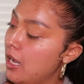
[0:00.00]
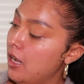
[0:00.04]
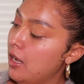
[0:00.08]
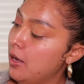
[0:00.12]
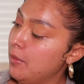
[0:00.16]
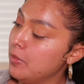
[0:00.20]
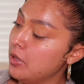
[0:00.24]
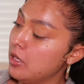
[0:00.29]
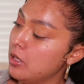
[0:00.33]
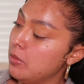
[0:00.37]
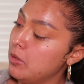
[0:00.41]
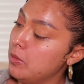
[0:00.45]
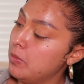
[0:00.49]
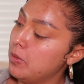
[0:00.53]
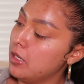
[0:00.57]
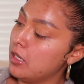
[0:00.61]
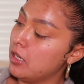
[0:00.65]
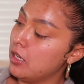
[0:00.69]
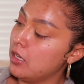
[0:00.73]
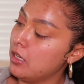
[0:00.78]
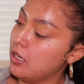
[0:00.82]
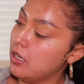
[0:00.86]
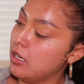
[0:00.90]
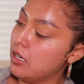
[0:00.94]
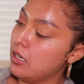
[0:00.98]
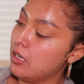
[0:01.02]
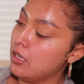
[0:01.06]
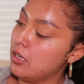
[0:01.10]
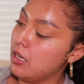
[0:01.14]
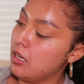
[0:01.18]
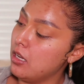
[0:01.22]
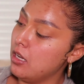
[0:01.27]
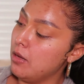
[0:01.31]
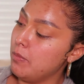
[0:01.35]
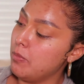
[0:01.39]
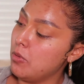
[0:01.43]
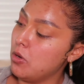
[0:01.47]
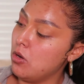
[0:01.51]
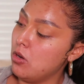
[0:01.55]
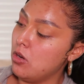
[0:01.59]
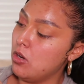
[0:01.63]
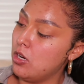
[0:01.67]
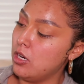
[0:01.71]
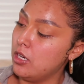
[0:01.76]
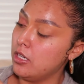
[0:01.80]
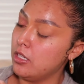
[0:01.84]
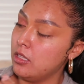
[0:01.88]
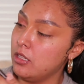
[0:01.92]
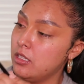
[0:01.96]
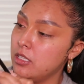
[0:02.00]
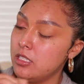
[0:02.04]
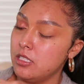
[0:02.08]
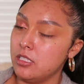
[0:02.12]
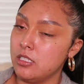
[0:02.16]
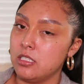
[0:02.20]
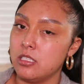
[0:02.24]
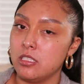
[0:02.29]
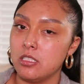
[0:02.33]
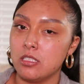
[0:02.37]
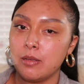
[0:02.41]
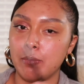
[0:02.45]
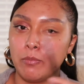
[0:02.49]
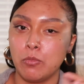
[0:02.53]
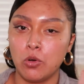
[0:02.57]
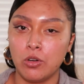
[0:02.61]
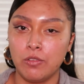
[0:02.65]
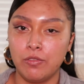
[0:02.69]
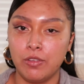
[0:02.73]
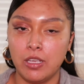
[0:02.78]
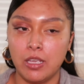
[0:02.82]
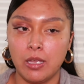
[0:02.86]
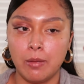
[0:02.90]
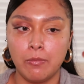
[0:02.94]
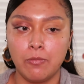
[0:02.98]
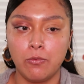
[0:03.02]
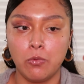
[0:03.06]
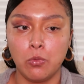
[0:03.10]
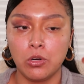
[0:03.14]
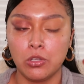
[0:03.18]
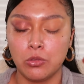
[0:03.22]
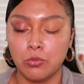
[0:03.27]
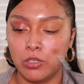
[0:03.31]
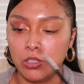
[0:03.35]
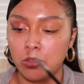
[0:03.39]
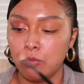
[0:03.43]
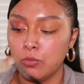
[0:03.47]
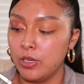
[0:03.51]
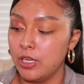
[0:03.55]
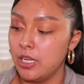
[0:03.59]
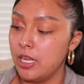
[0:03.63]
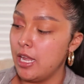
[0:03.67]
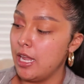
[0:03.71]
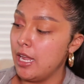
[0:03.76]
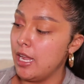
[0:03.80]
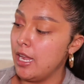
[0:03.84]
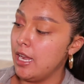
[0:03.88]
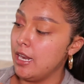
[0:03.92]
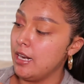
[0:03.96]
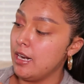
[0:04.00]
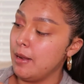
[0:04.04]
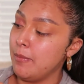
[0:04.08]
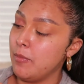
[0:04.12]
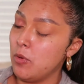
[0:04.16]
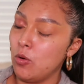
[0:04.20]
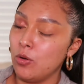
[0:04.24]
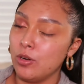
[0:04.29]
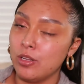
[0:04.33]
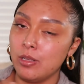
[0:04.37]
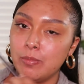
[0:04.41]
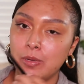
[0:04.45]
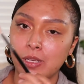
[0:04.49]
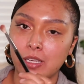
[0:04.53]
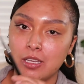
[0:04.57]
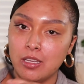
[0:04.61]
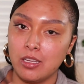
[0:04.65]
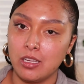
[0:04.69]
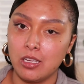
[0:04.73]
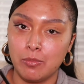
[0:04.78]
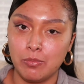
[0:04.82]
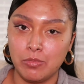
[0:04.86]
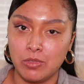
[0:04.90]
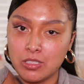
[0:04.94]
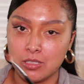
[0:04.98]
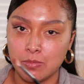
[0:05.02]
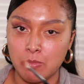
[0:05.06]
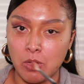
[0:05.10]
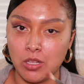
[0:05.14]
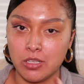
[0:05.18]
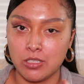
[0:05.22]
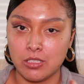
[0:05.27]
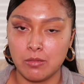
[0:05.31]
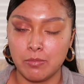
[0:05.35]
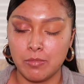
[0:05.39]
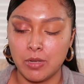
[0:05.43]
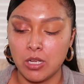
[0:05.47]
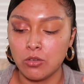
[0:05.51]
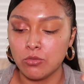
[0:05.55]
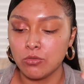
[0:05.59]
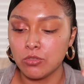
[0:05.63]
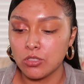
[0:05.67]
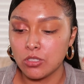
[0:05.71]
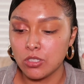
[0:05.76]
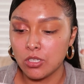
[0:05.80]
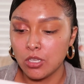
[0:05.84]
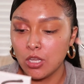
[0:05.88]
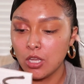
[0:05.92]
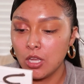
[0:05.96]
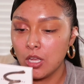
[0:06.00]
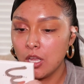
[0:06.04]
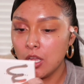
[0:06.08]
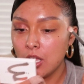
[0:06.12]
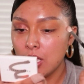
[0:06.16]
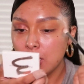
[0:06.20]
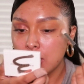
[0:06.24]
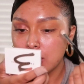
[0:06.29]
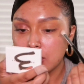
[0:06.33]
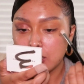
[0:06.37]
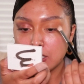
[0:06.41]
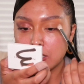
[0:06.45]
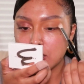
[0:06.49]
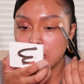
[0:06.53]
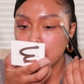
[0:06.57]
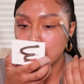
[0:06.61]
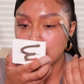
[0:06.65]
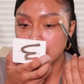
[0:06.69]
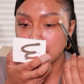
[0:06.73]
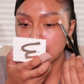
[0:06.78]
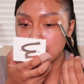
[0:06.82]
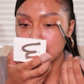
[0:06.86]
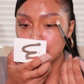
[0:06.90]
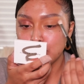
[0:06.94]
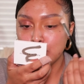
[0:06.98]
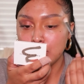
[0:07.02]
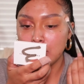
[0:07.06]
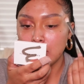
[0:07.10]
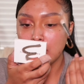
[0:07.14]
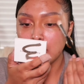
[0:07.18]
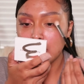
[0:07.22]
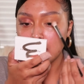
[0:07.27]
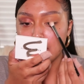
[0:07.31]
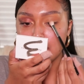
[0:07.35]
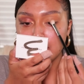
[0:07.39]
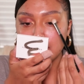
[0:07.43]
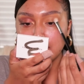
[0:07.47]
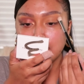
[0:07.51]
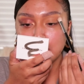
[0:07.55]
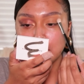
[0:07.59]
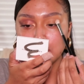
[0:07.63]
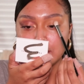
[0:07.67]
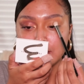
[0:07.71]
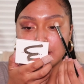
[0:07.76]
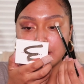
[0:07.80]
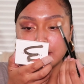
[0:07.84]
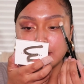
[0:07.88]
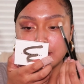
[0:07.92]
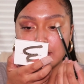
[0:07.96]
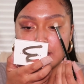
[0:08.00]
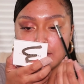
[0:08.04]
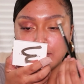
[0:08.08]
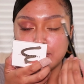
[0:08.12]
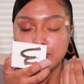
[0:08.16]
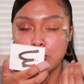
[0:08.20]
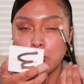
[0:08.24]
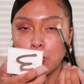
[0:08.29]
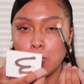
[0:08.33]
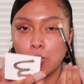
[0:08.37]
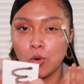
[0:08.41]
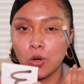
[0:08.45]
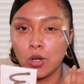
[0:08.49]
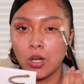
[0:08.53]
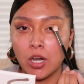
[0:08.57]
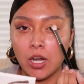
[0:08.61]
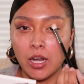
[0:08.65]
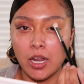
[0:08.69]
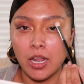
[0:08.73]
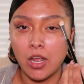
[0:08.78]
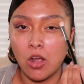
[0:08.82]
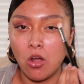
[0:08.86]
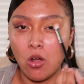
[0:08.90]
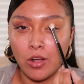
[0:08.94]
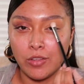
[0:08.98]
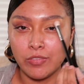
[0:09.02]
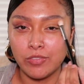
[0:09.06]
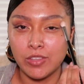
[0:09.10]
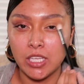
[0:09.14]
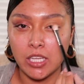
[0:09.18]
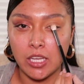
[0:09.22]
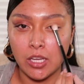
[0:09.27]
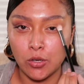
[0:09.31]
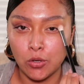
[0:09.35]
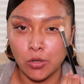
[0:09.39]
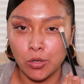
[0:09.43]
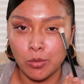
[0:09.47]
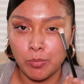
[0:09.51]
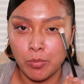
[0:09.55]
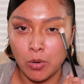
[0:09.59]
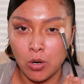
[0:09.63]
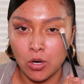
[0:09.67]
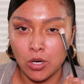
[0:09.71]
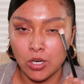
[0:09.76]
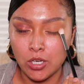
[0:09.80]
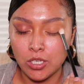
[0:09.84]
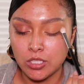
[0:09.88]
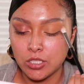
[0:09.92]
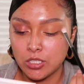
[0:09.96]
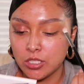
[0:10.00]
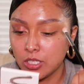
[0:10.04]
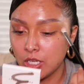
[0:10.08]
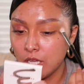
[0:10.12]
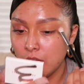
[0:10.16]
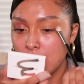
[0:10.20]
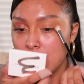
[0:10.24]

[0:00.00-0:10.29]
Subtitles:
I'm going to be picking it up on this Morphe M433, and I'm only picking up the smallest amount because I want to focus this more on the inner part.